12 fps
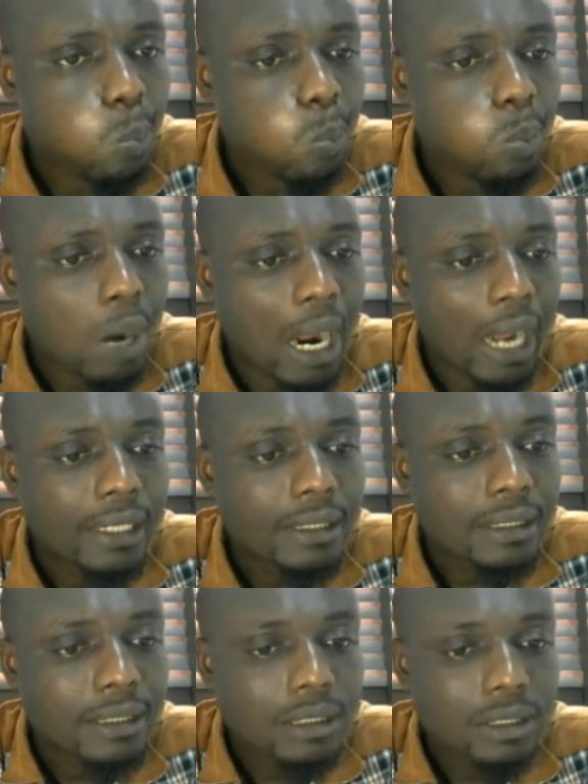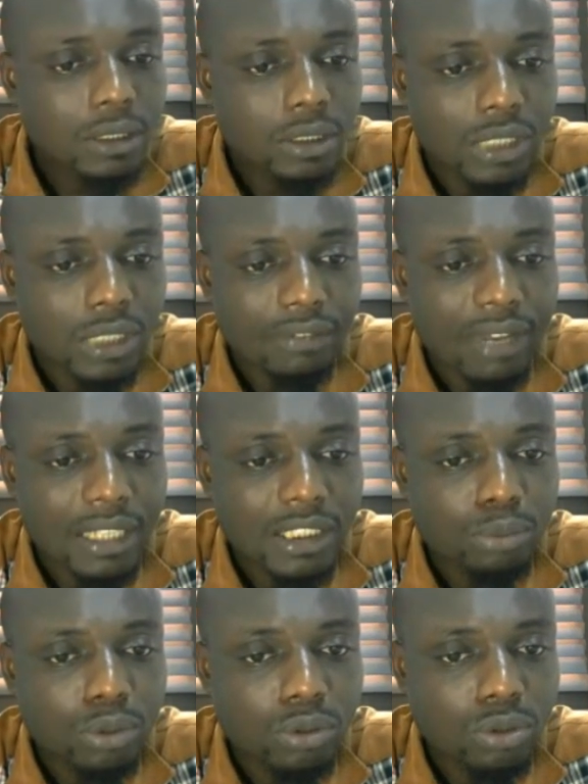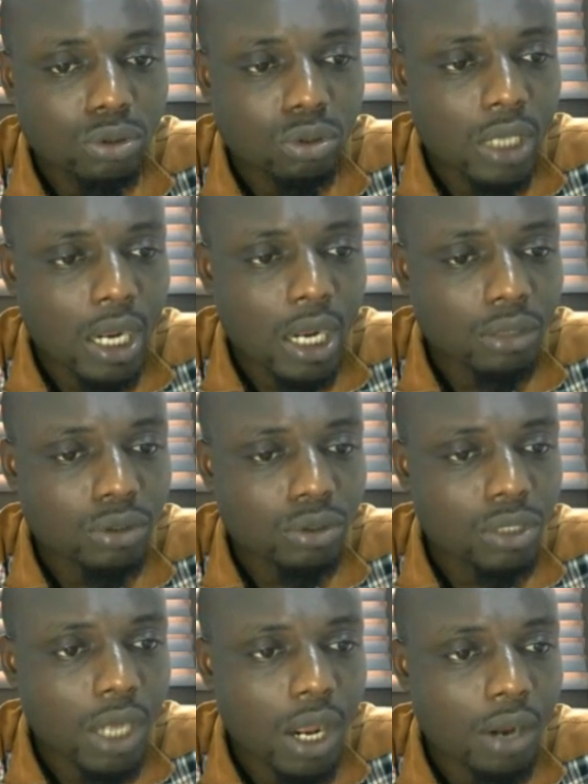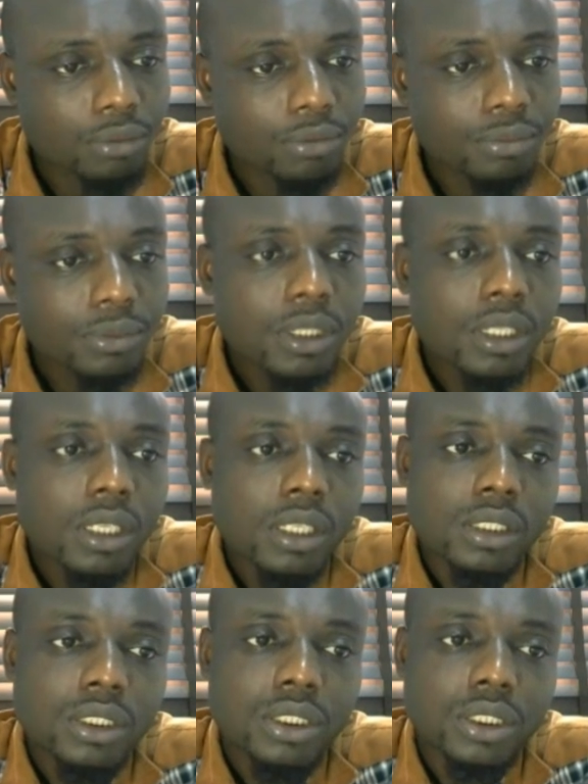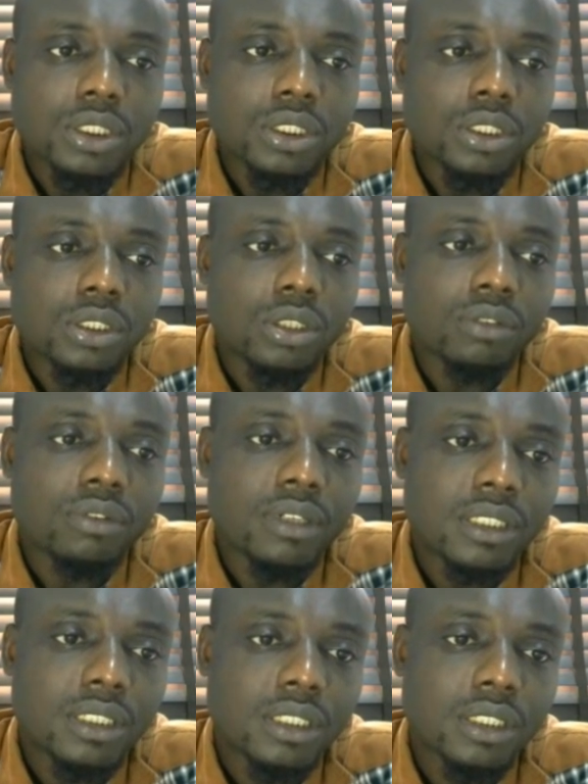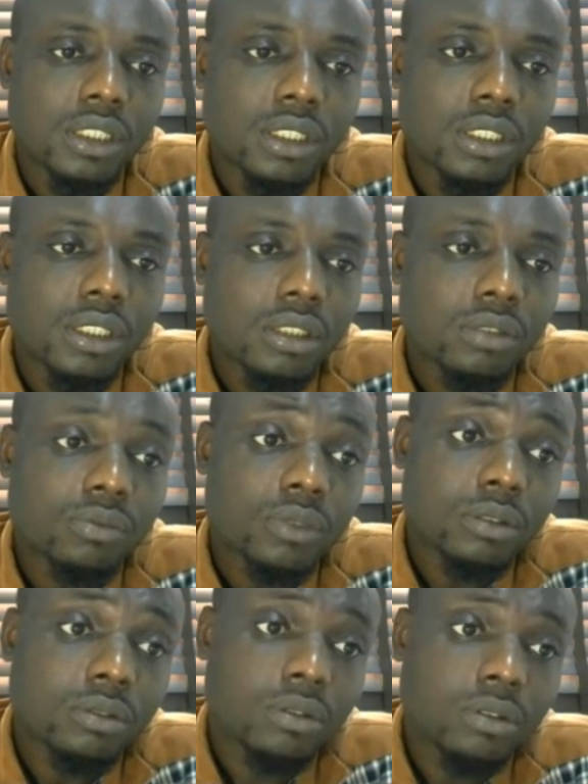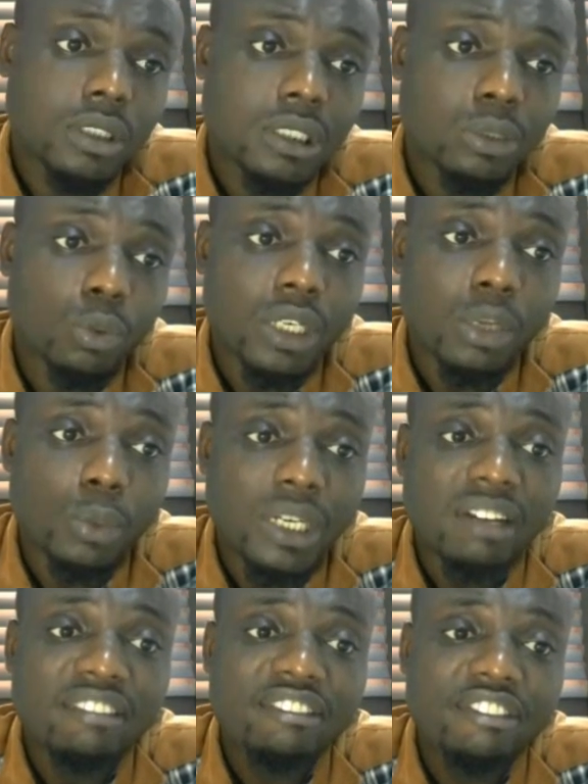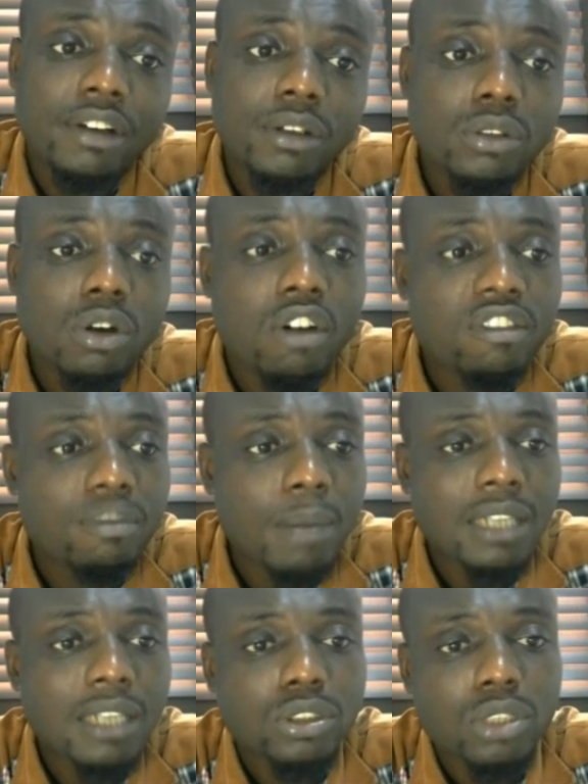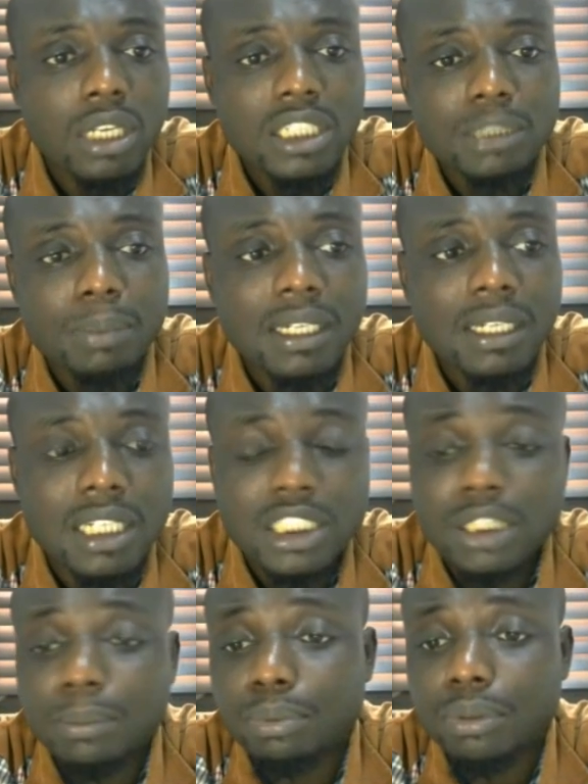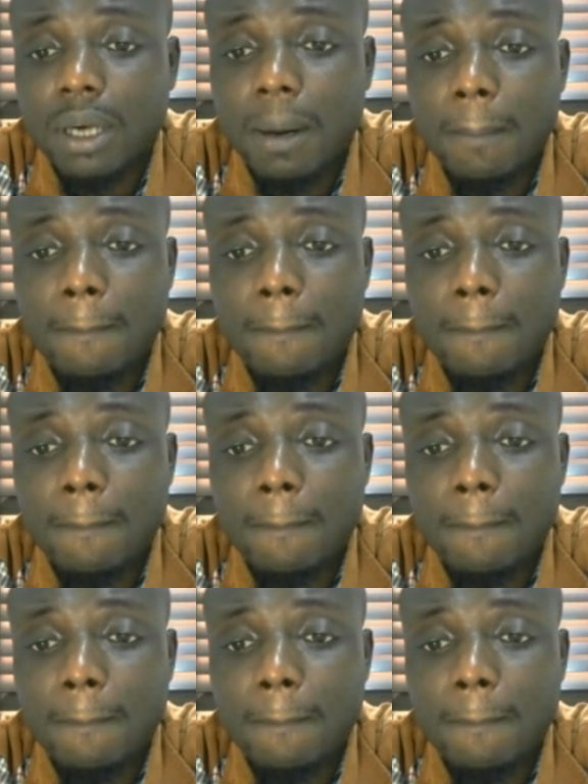and it's advisable, scroll down. This is the university, the Weidenfeld Hoffmann Scholarship and Leadership Program.